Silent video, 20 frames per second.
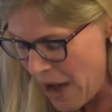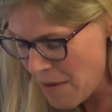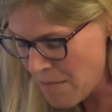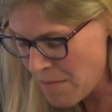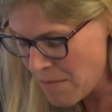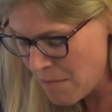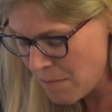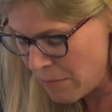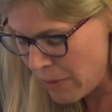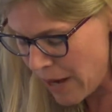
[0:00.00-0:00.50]

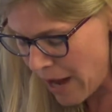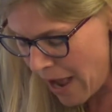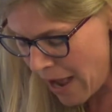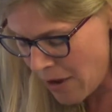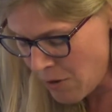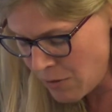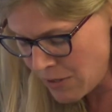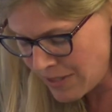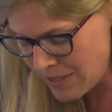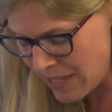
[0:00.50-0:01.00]
But
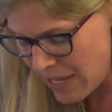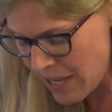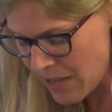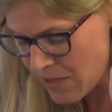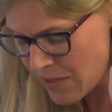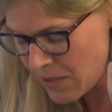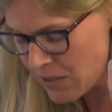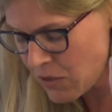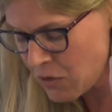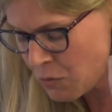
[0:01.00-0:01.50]
I would say
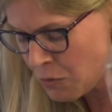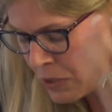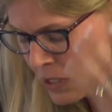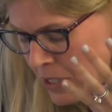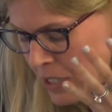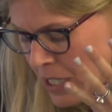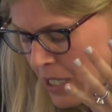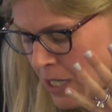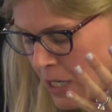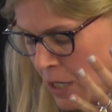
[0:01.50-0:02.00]
this is
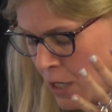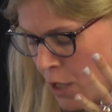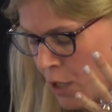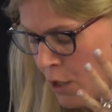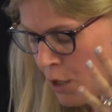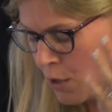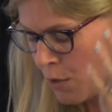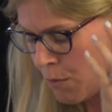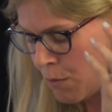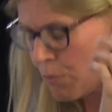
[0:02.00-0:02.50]
really
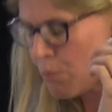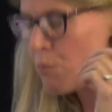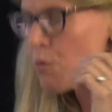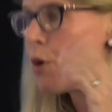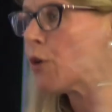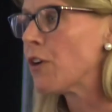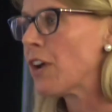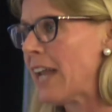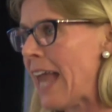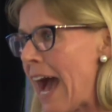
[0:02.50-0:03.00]

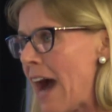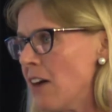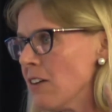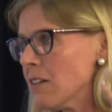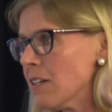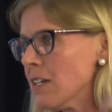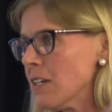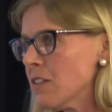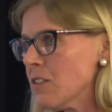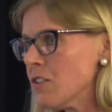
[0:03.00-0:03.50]
broken
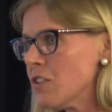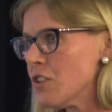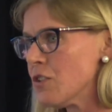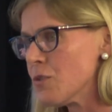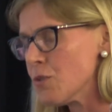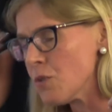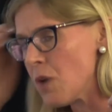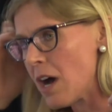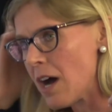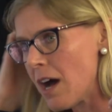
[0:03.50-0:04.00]
out
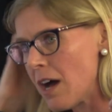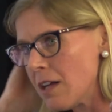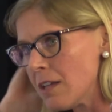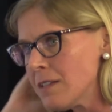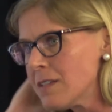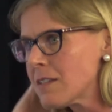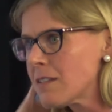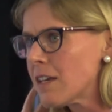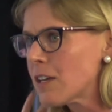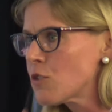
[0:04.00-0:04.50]
into
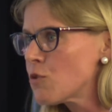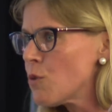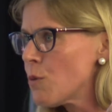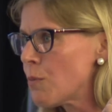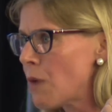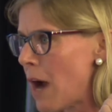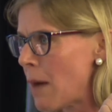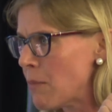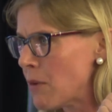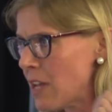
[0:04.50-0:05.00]
intellectual
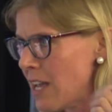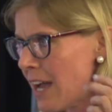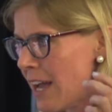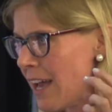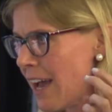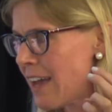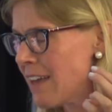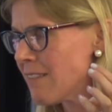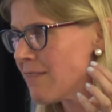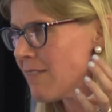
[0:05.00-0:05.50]
property.
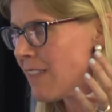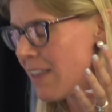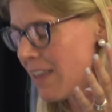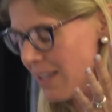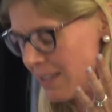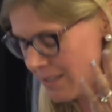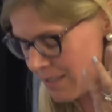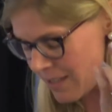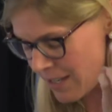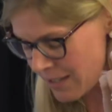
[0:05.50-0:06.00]

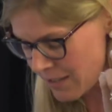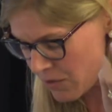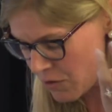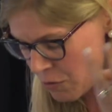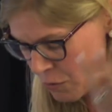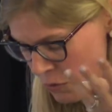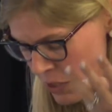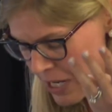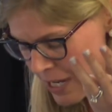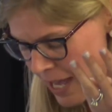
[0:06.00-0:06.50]
It's
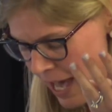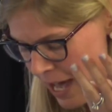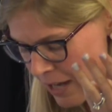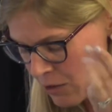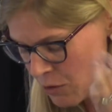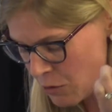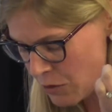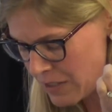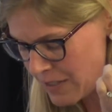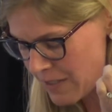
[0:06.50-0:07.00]
3
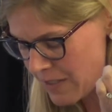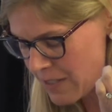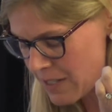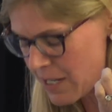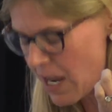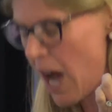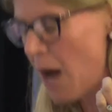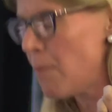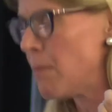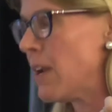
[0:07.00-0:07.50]
categories at the
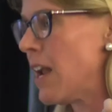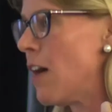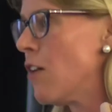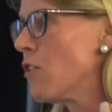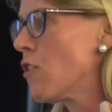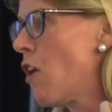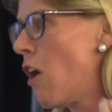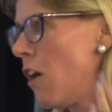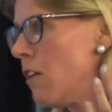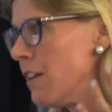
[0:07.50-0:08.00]
top, but I'll
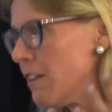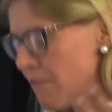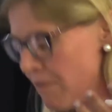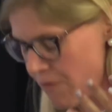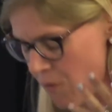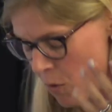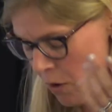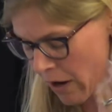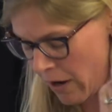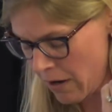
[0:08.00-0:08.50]
call it
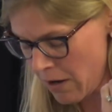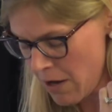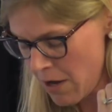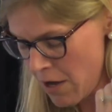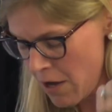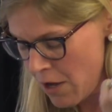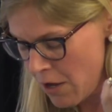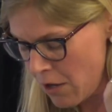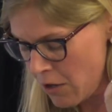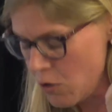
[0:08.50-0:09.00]
4.
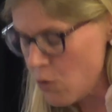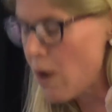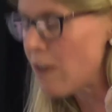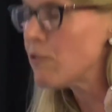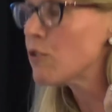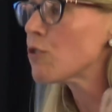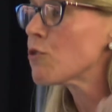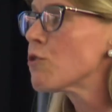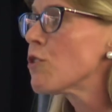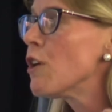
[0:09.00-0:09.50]
You
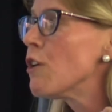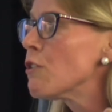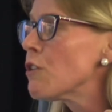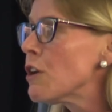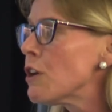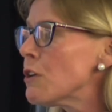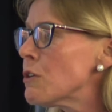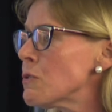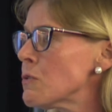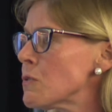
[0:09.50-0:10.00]
have your
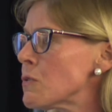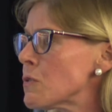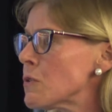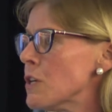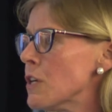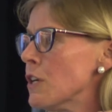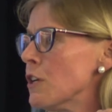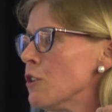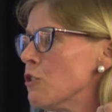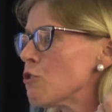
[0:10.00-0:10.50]
logos,
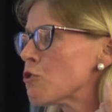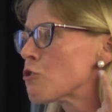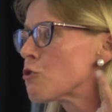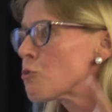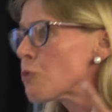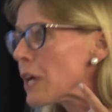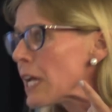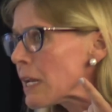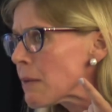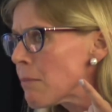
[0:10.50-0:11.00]
your
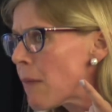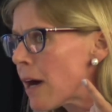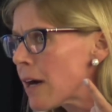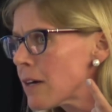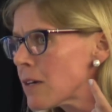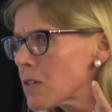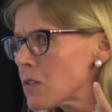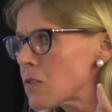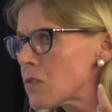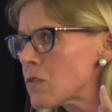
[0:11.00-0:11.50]

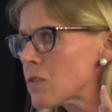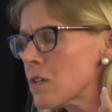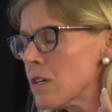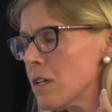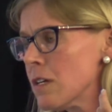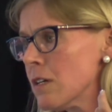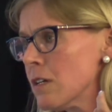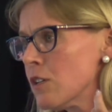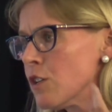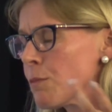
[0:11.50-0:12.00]
trademarks,
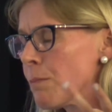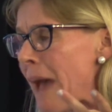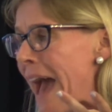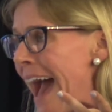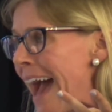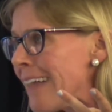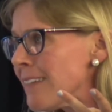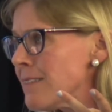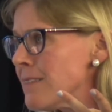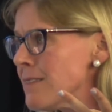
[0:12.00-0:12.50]
your
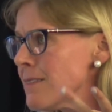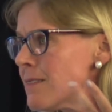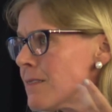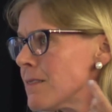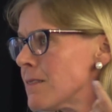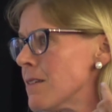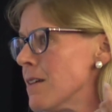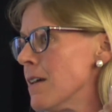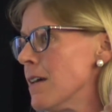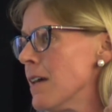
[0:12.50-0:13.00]

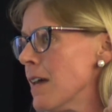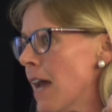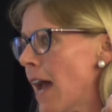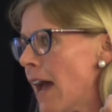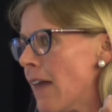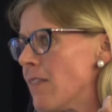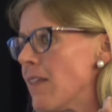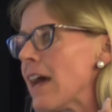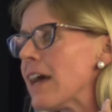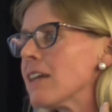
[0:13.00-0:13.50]
patents,
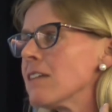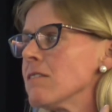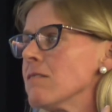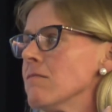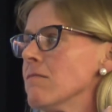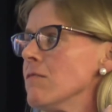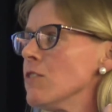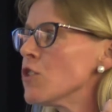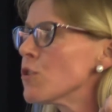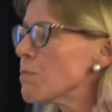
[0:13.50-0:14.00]
and
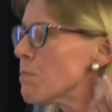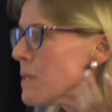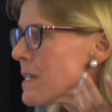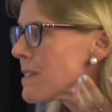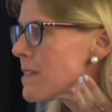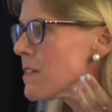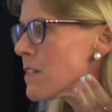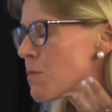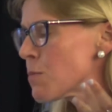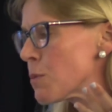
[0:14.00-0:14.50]
then your
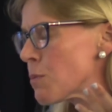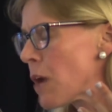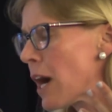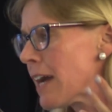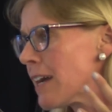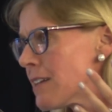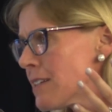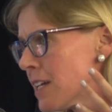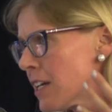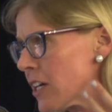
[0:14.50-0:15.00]
business
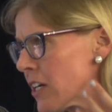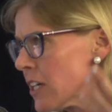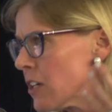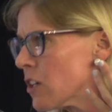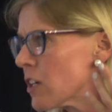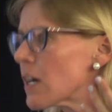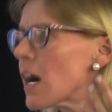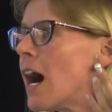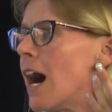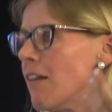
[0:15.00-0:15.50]
proprietary
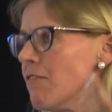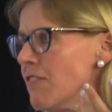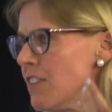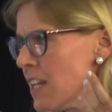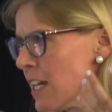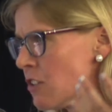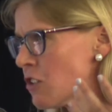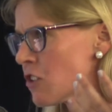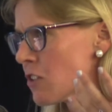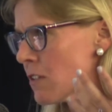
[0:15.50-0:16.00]
or
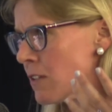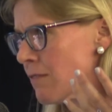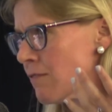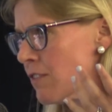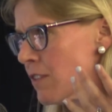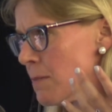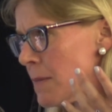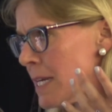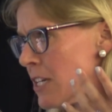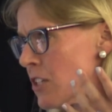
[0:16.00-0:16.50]
confidential
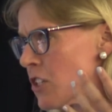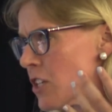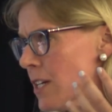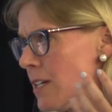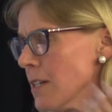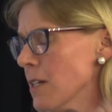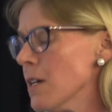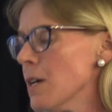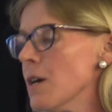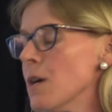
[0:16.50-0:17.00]

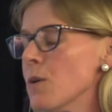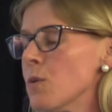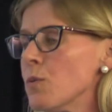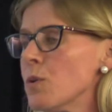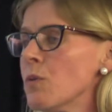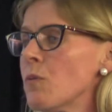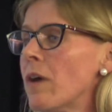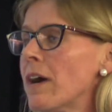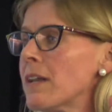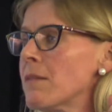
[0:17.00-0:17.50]
information.
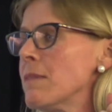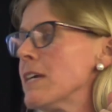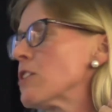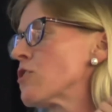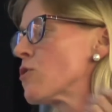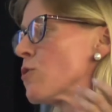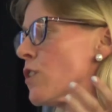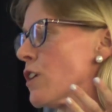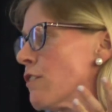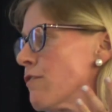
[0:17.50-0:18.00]
We want to make
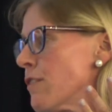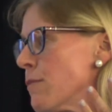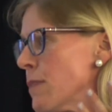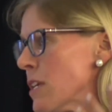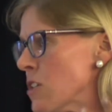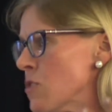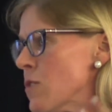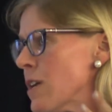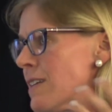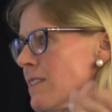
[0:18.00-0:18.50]
sure from a
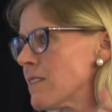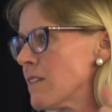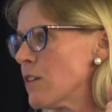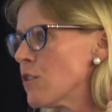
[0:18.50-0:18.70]
U.S.